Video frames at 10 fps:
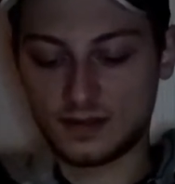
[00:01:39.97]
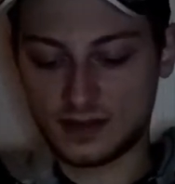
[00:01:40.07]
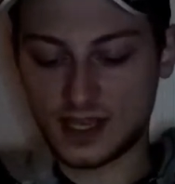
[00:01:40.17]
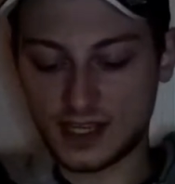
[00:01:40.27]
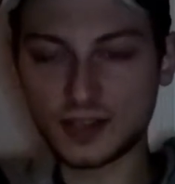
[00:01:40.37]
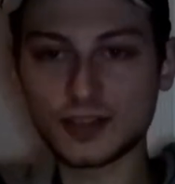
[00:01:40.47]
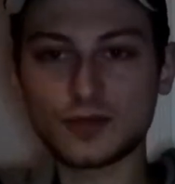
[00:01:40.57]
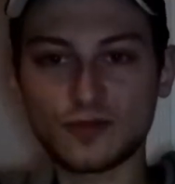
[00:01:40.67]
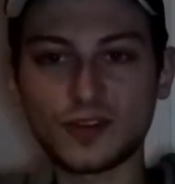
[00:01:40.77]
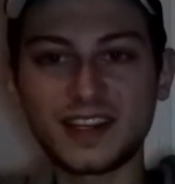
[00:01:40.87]
He does a
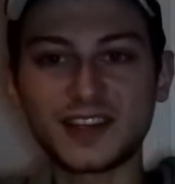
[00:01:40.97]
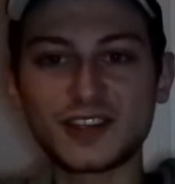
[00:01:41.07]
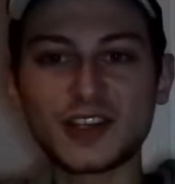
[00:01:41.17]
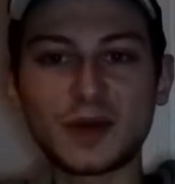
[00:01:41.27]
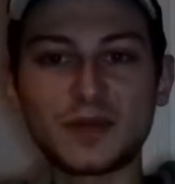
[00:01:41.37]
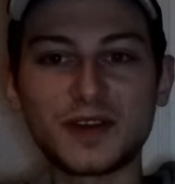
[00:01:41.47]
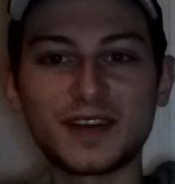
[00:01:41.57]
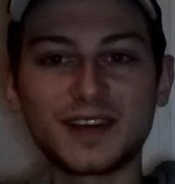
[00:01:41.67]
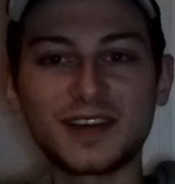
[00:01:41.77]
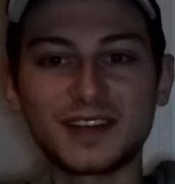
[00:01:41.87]
really good job at
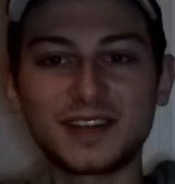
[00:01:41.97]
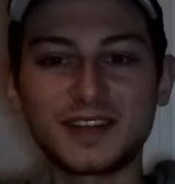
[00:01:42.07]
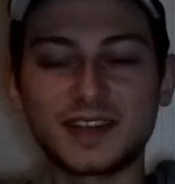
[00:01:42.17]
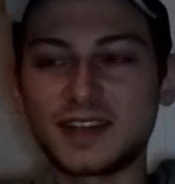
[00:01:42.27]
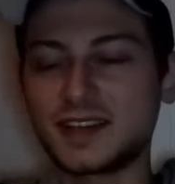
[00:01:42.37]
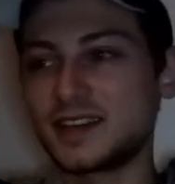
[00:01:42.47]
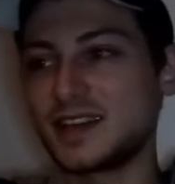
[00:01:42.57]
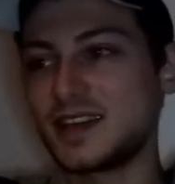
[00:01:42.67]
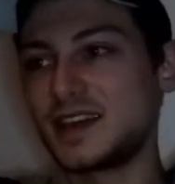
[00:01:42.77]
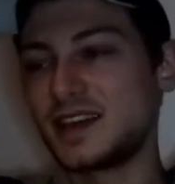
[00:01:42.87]

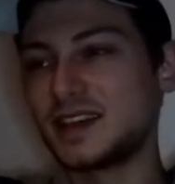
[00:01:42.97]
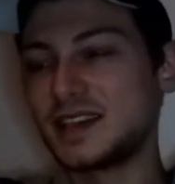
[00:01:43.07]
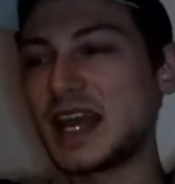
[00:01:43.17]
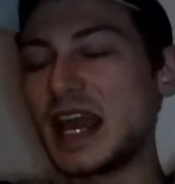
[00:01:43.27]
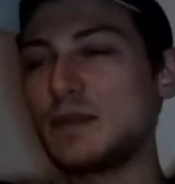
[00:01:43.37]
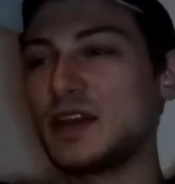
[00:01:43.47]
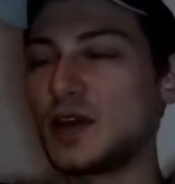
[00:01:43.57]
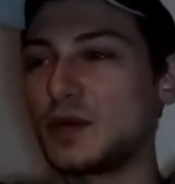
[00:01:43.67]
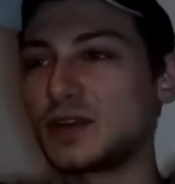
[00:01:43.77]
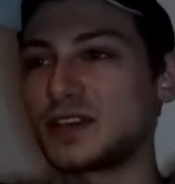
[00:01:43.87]
taping it
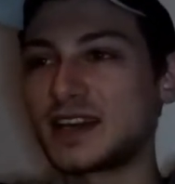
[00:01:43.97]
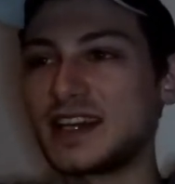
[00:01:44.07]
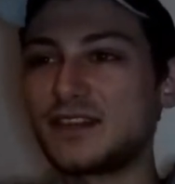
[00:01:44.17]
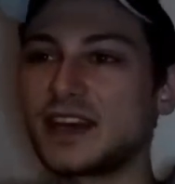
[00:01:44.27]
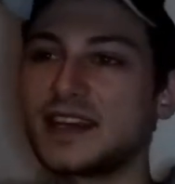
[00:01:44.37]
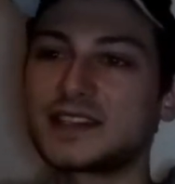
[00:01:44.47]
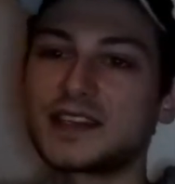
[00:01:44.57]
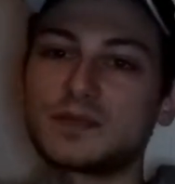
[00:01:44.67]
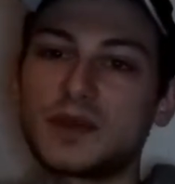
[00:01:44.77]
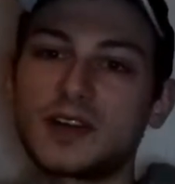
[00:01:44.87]
up, because I can never get into
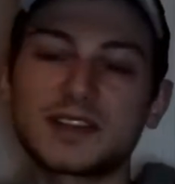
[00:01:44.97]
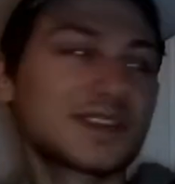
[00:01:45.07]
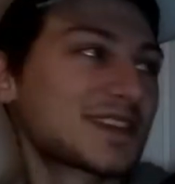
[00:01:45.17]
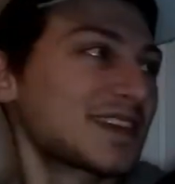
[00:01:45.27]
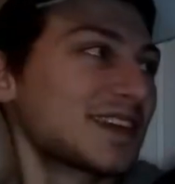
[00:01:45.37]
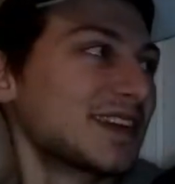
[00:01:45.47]
these bastards.